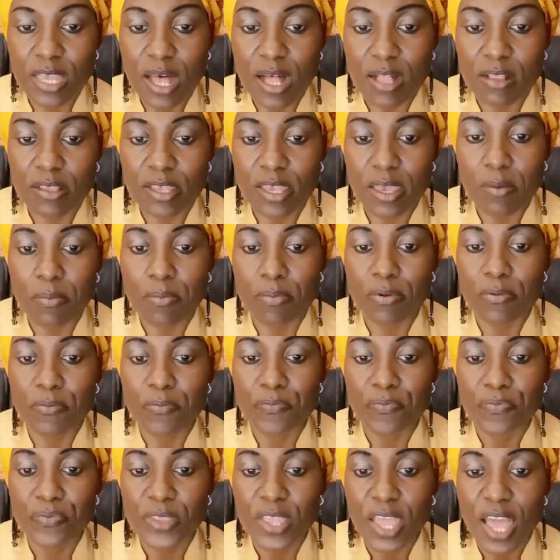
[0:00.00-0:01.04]
cap.
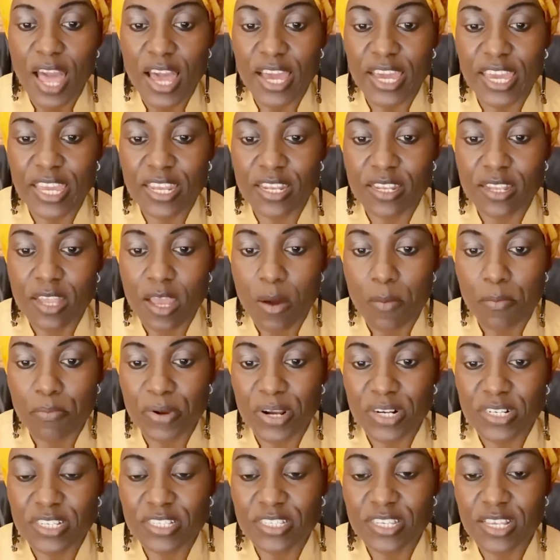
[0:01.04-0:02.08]
Again,
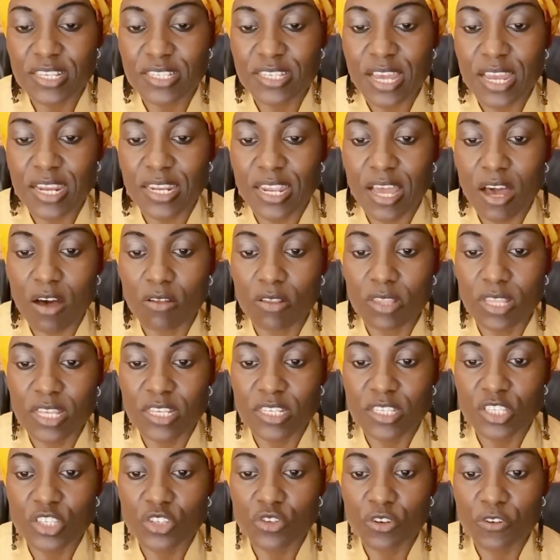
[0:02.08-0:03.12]
practices are now
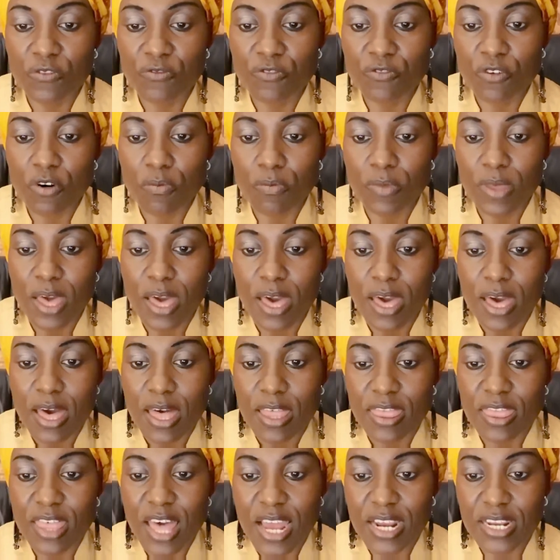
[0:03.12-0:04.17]
less uniform
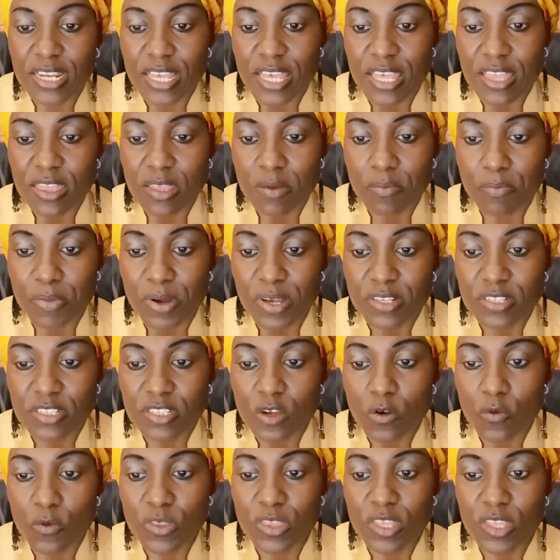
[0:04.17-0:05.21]
than in the
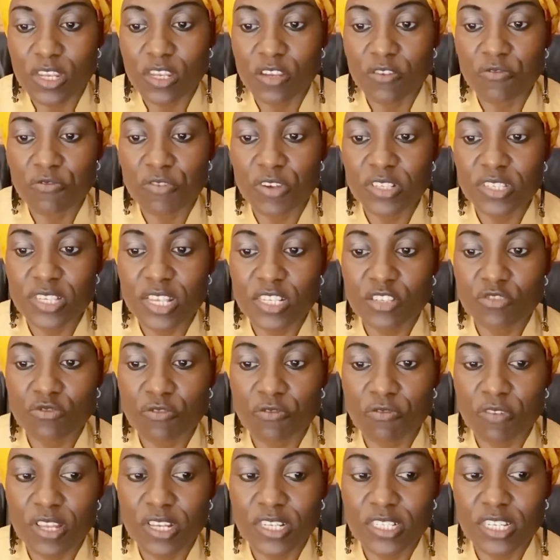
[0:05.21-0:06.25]
past, with the differences
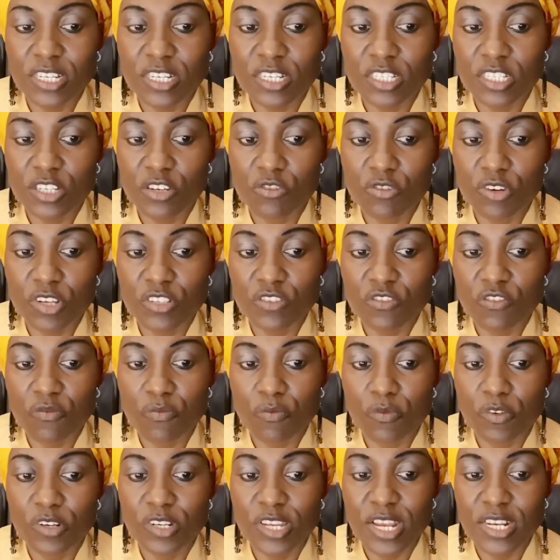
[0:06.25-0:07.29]
reflecting degrees
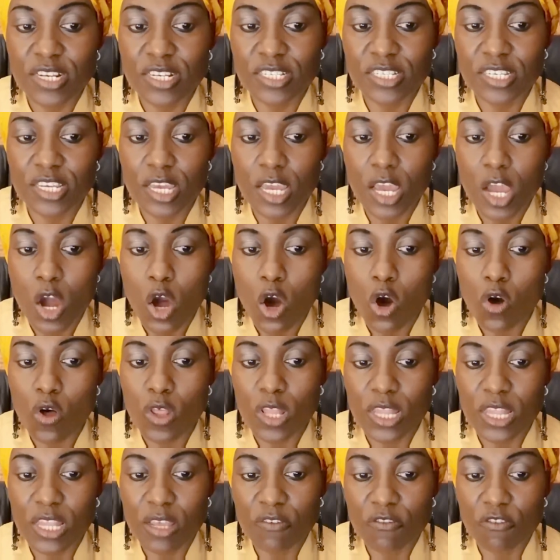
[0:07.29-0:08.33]
of modernity
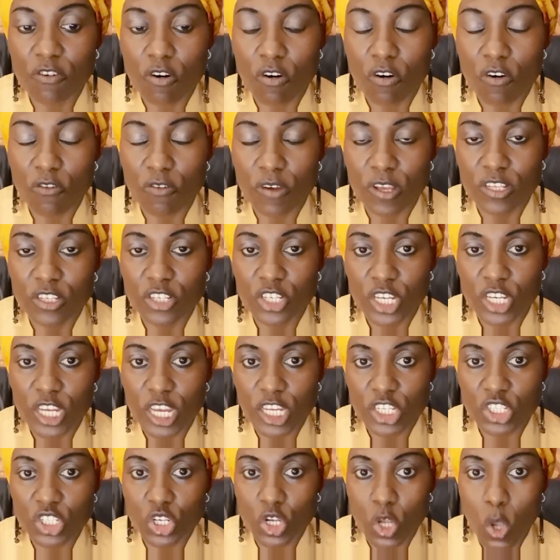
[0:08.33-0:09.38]
or level of
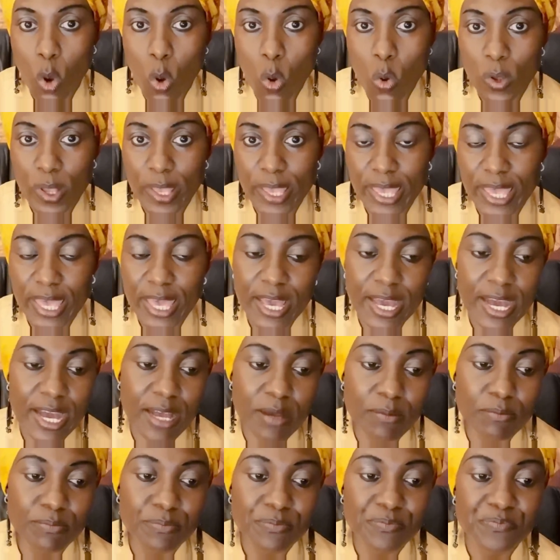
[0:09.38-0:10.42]
education or
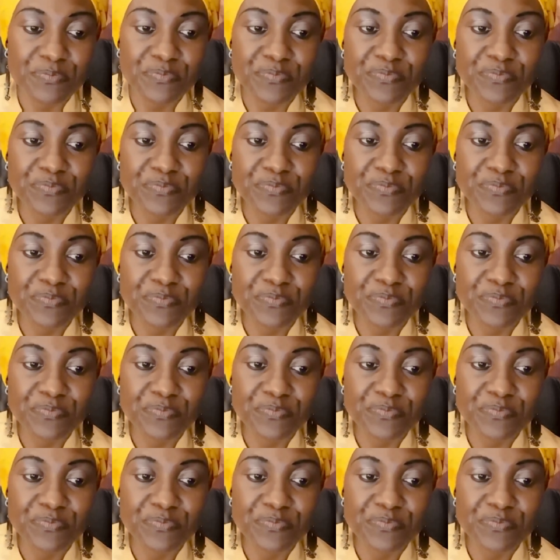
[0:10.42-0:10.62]
income.